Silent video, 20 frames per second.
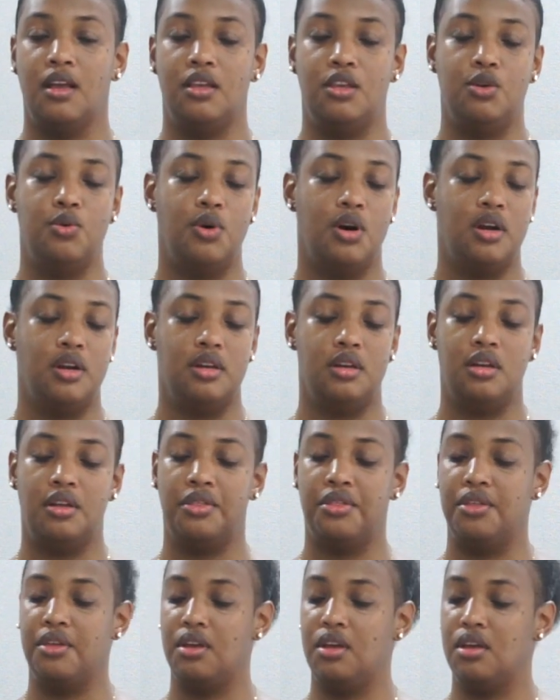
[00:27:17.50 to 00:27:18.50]
You are
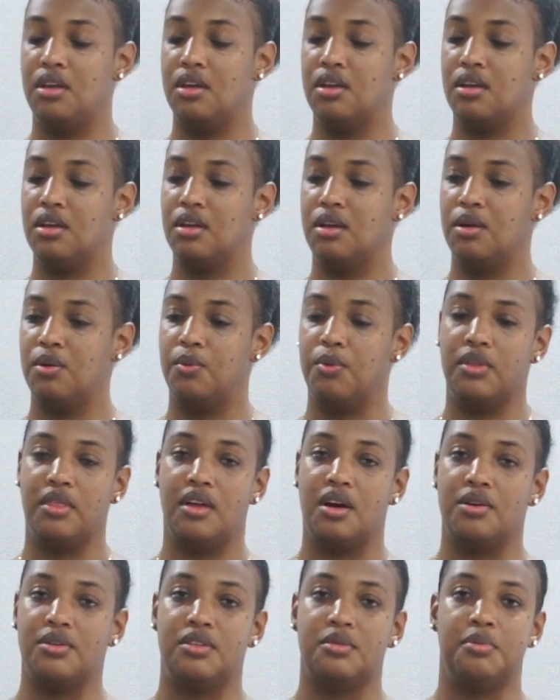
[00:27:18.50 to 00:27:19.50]
nothing
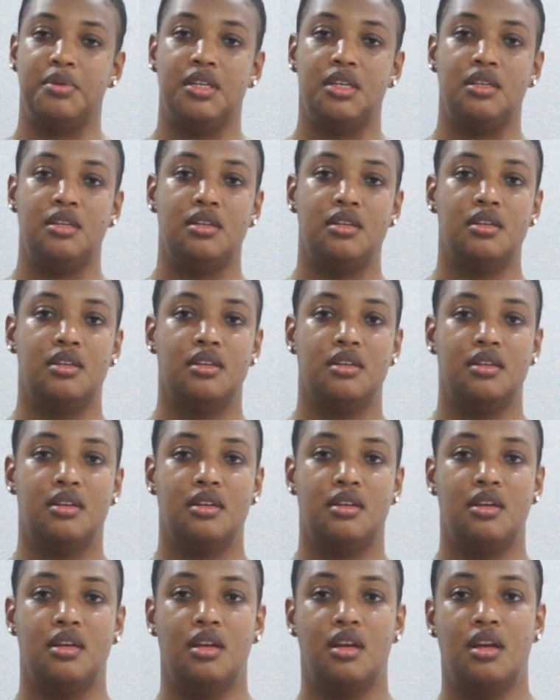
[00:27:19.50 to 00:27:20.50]
without me.
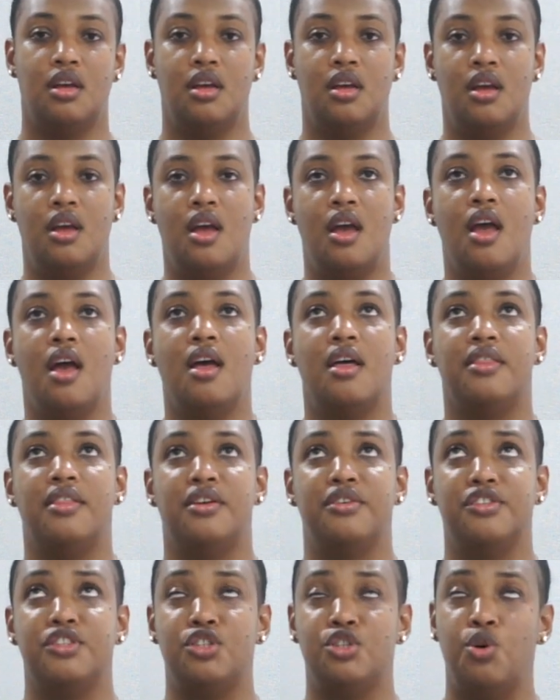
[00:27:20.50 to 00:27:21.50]

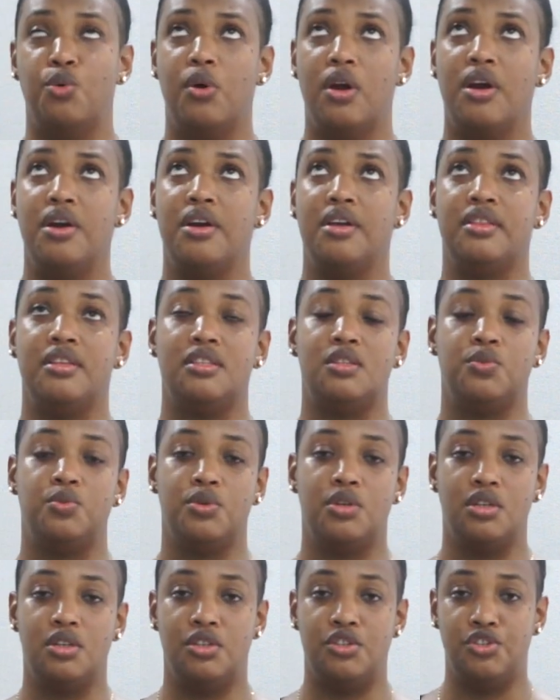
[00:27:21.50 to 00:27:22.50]
There's nowhere in this
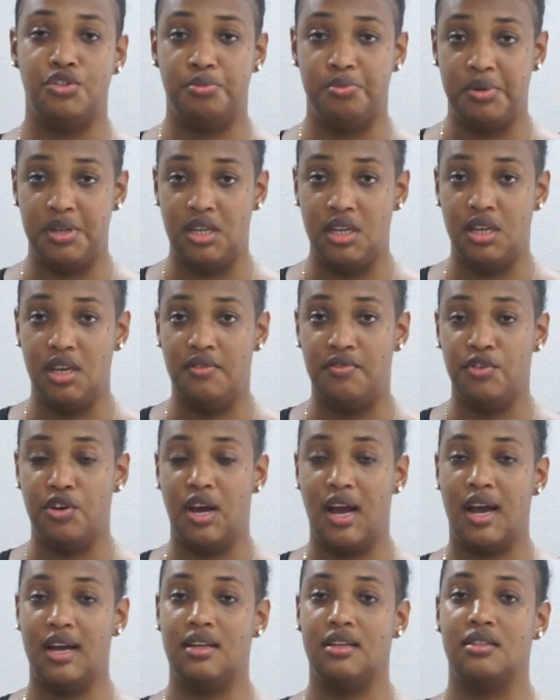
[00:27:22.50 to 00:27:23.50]
world you'd be if you
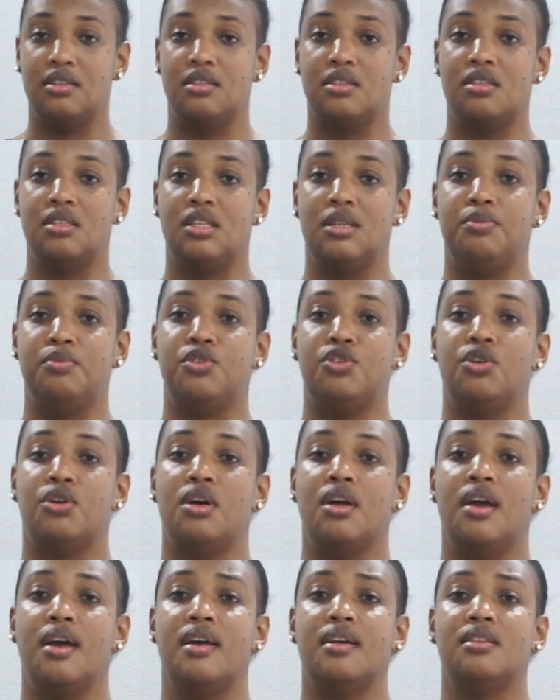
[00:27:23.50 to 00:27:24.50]
hadn't slicked your
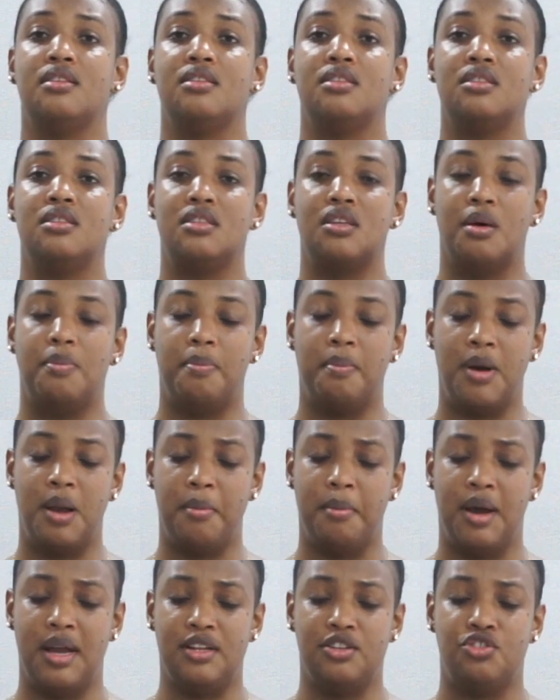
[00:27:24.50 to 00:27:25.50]
hands up
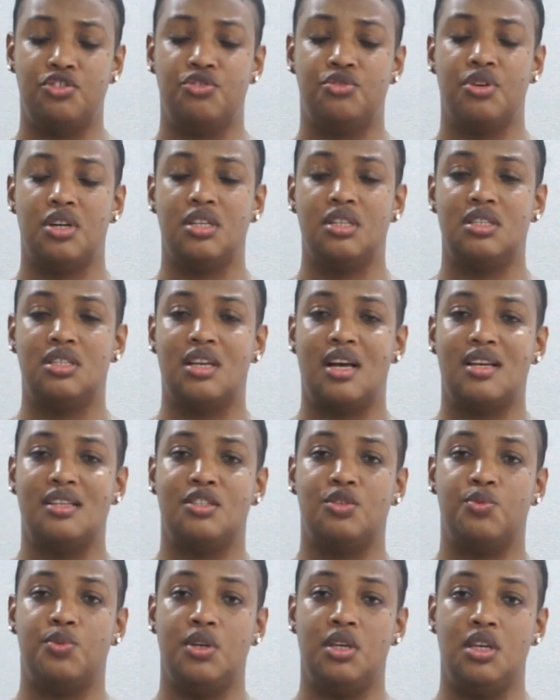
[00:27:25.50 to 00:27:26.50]
my mind's dress
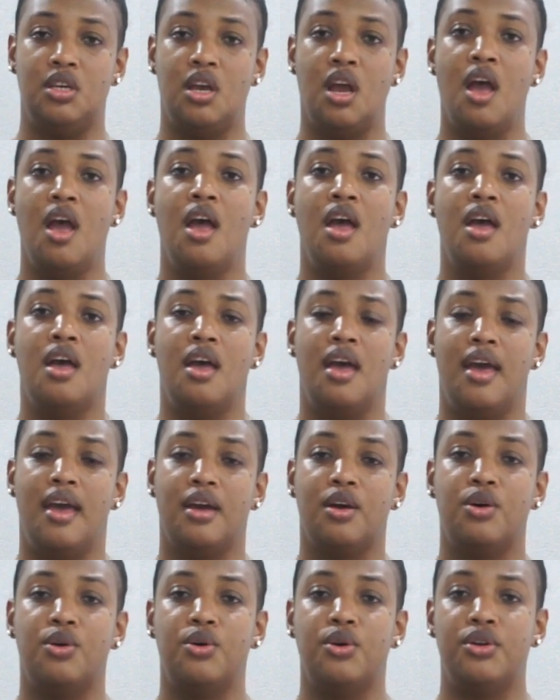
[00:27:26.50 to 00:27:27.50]
as we
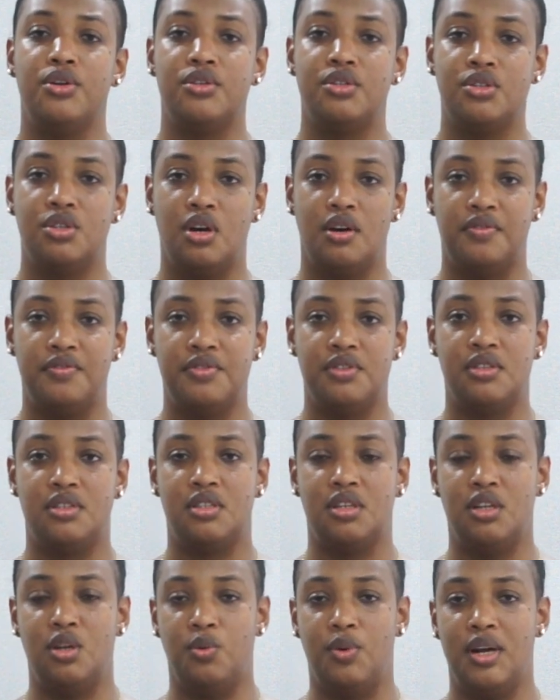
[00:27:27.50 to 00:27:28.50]
echoed soft
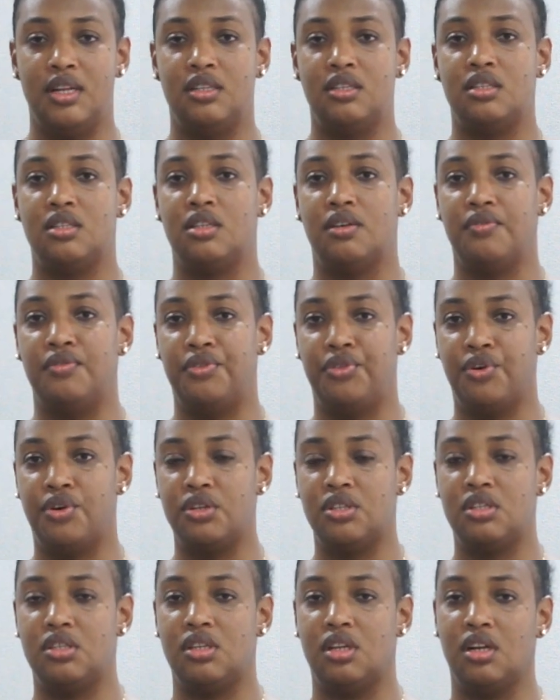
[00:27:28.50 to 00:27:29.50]
silhouettes of
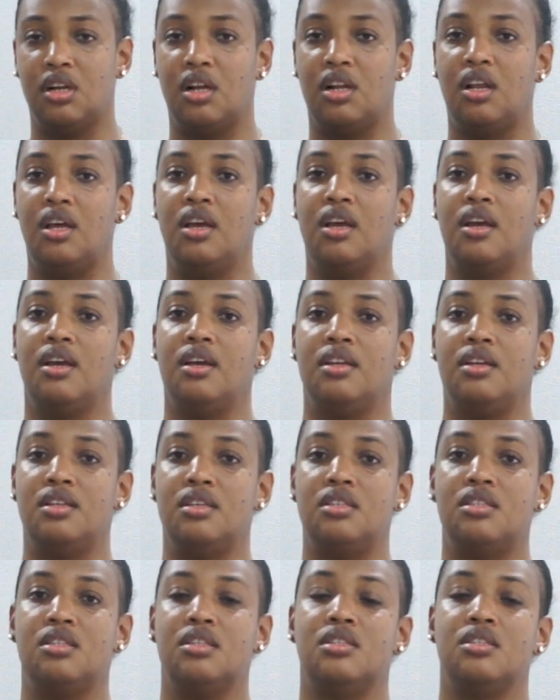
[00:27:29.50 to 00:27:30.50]
thoughts and glare in
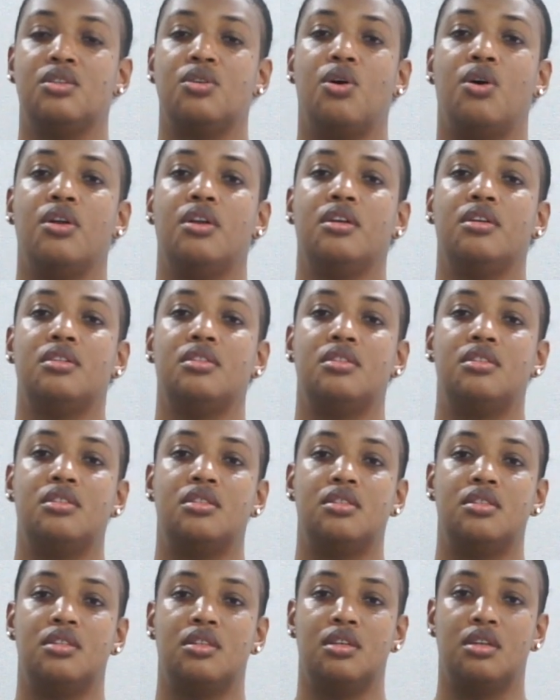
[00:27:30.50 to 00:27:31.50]
distant
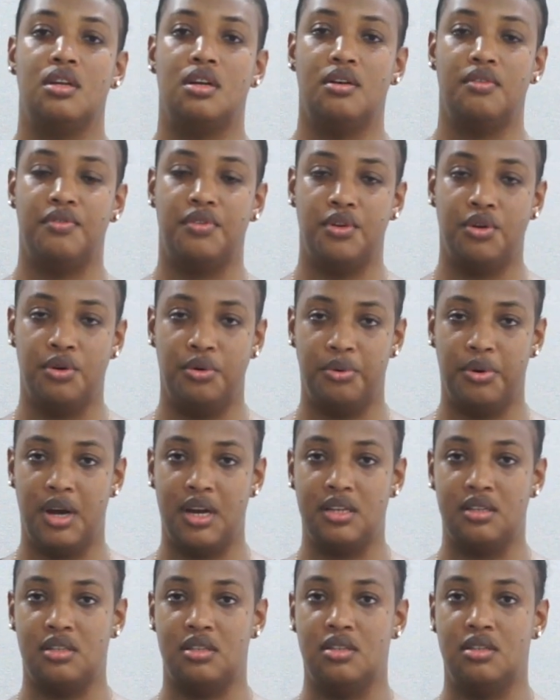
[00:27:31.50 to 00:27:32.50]
corners of the
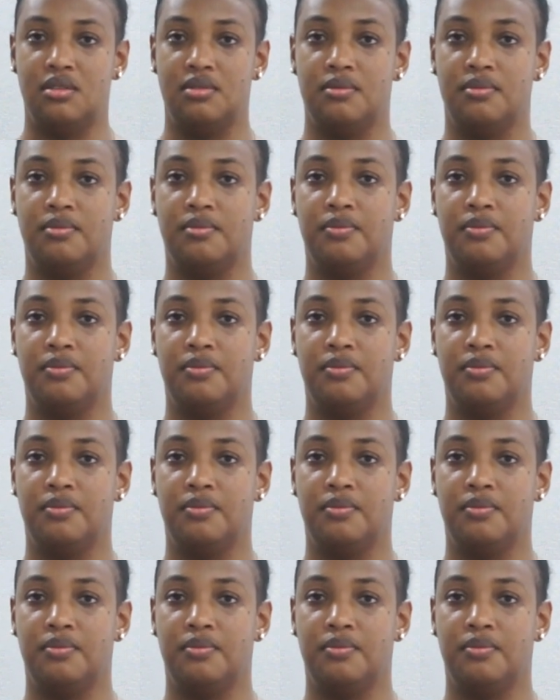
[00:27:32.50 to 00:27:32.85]
horizon.